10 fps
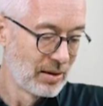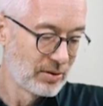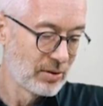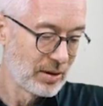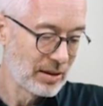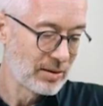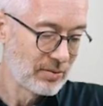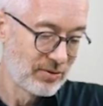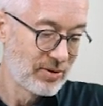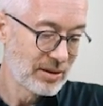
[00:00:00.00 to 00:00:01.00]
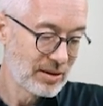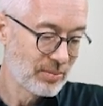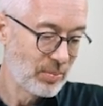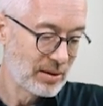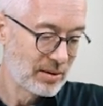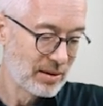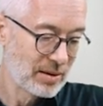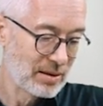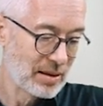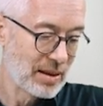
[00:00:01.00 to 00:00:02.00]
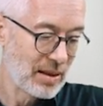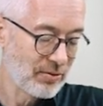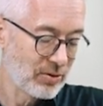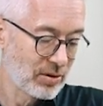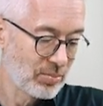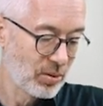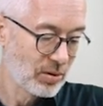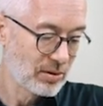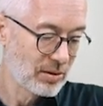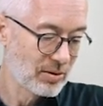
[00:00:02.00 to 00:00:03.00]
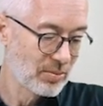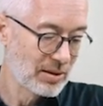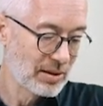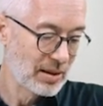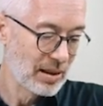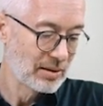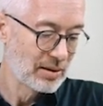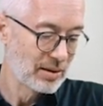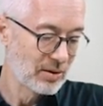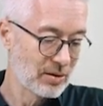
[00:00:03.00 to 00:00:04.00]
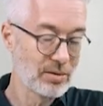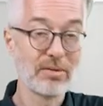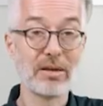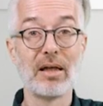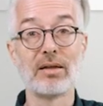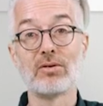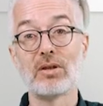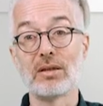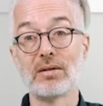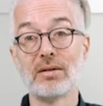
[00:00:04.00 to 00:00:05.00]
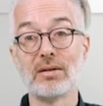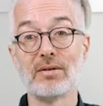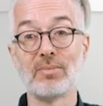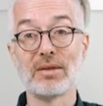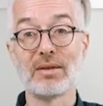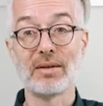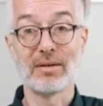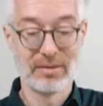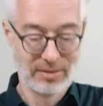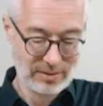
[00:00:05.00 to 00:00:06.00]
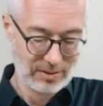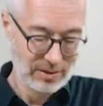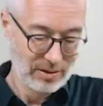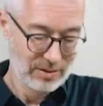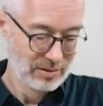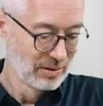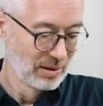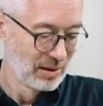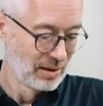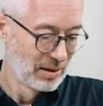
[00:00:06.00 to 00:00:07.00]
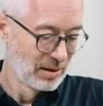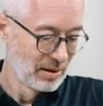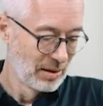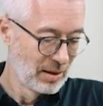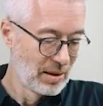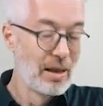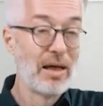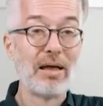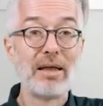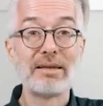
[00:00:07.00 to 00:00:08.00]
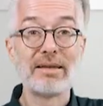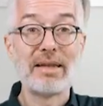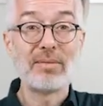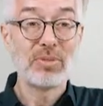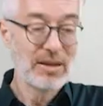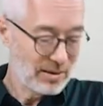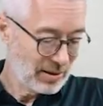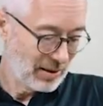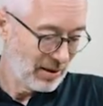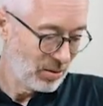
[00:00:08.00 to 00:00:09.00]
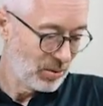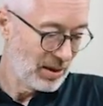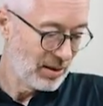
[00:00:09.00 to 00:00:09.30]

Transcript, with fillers: So that fits, but uh, the name for the person is missing and here the country is missing. So Let's adapt it. We